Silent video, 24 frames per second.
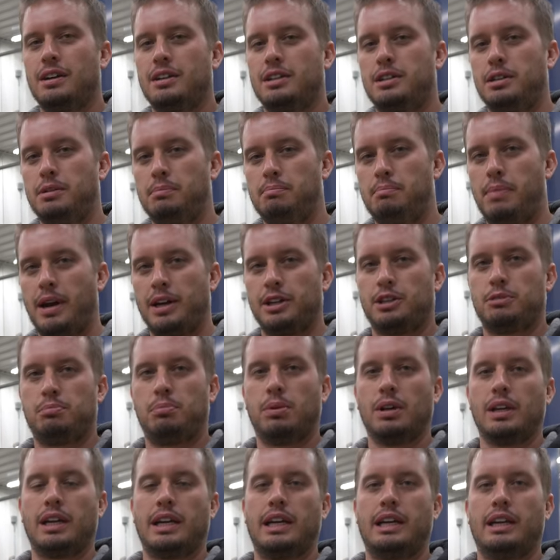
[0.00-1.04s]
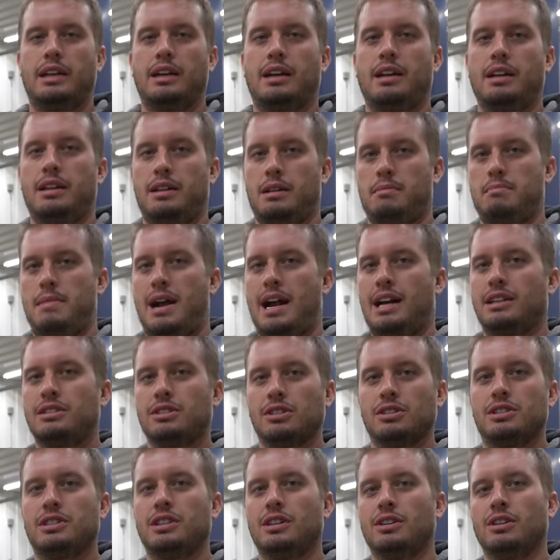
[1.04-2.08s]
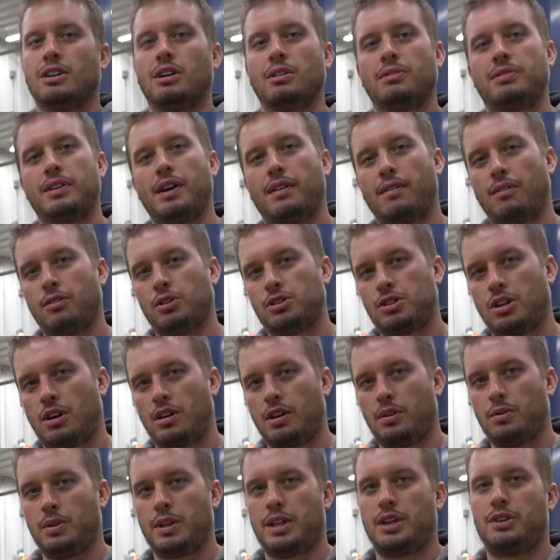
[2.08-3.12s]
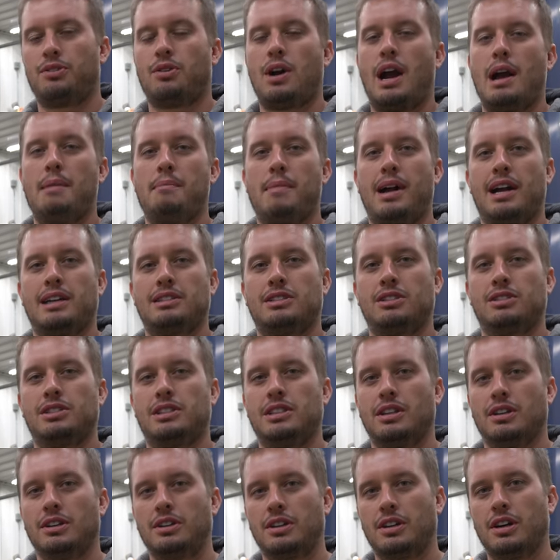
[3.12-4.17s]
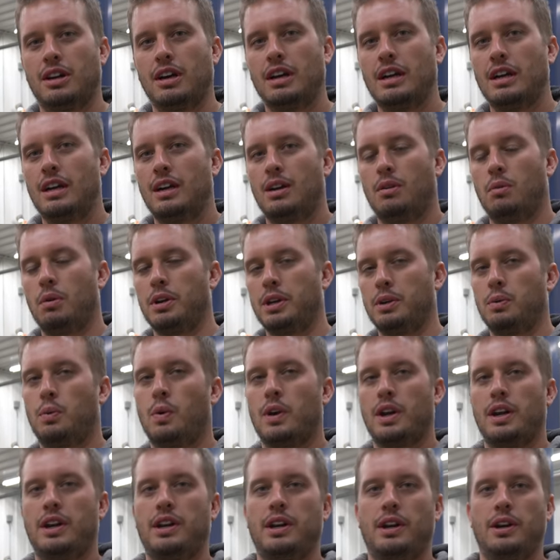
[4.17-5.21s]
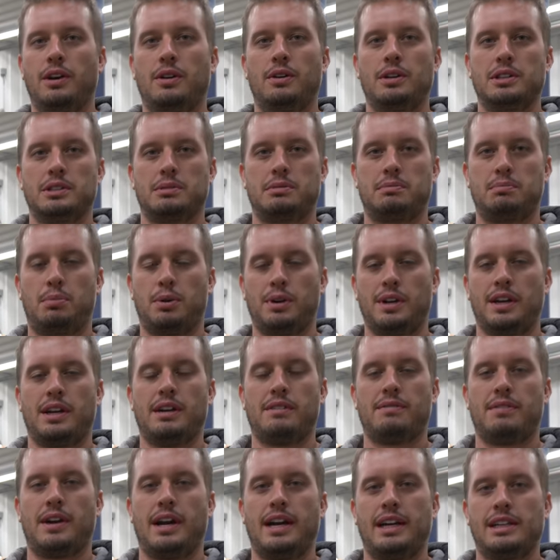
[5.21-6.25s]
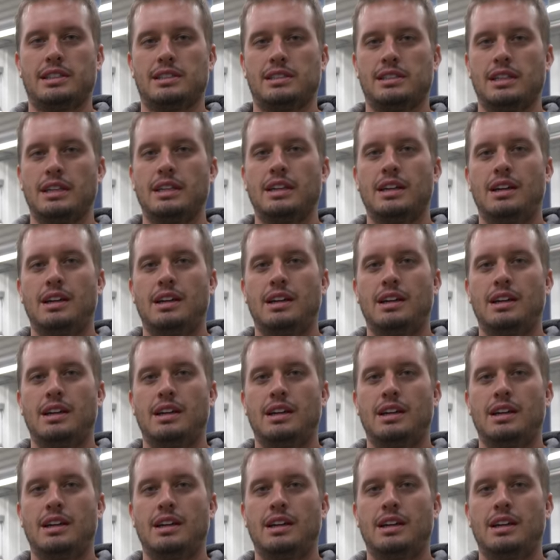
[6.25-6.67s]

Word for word: to bench bleed the master cylinder. If you ever started with a dry master cylinder, what you want to do is put it in a vise,